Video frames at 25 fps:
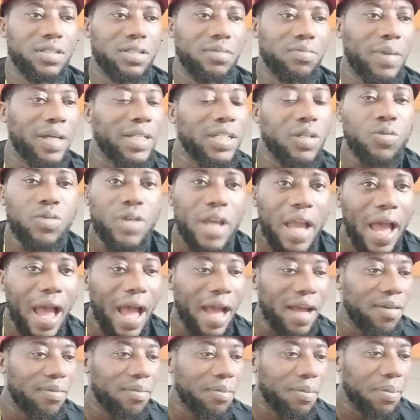But the way
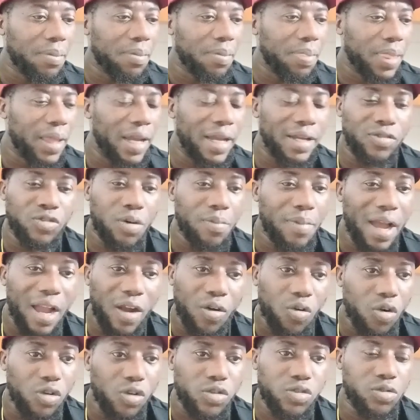a
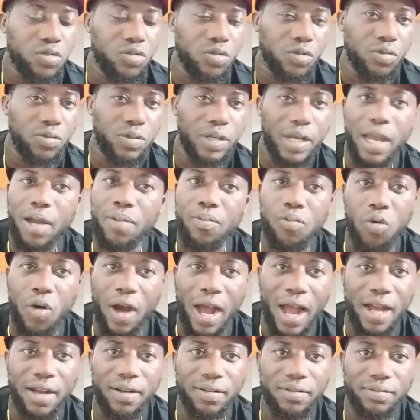normal person
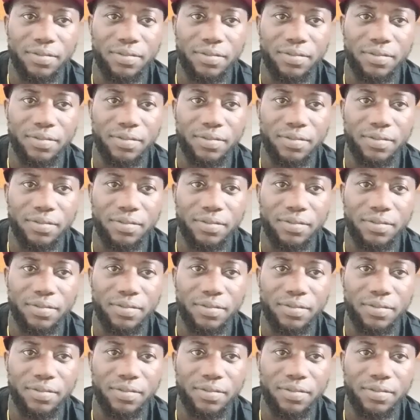emwa.